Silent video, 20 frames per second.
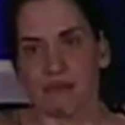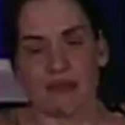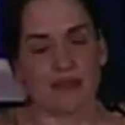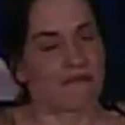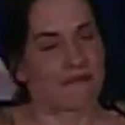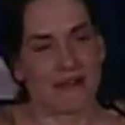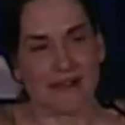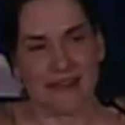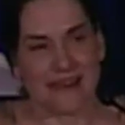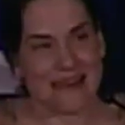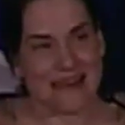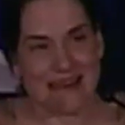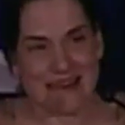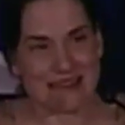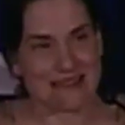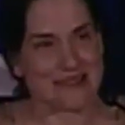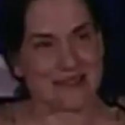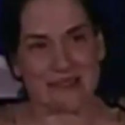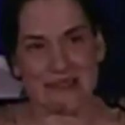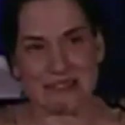It really
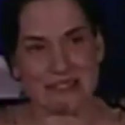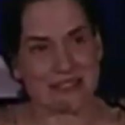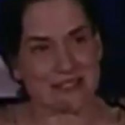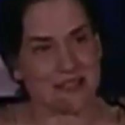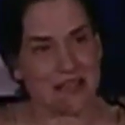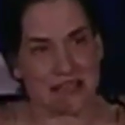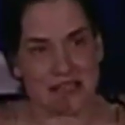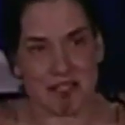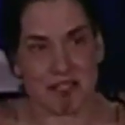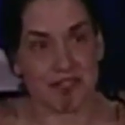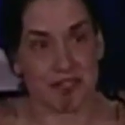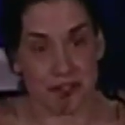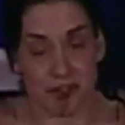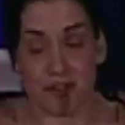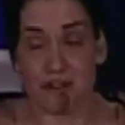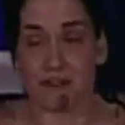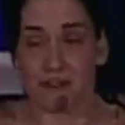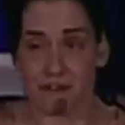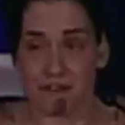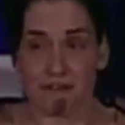is. It's, it's
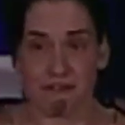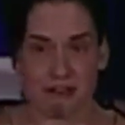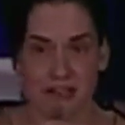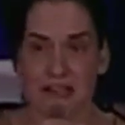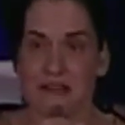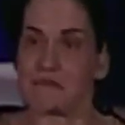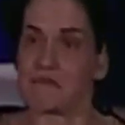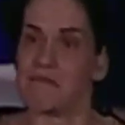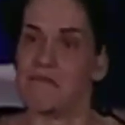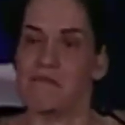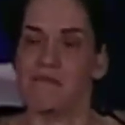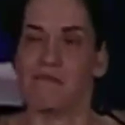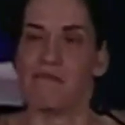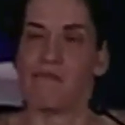true freedom.